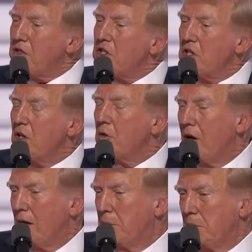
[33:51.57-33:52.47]
It's
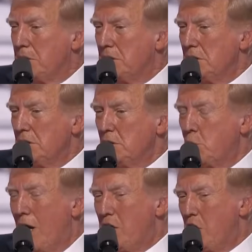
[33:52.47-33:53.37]
incredible.
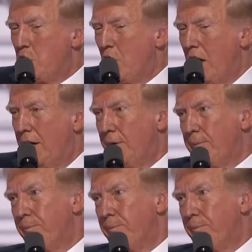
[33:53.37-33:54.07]
Right to try.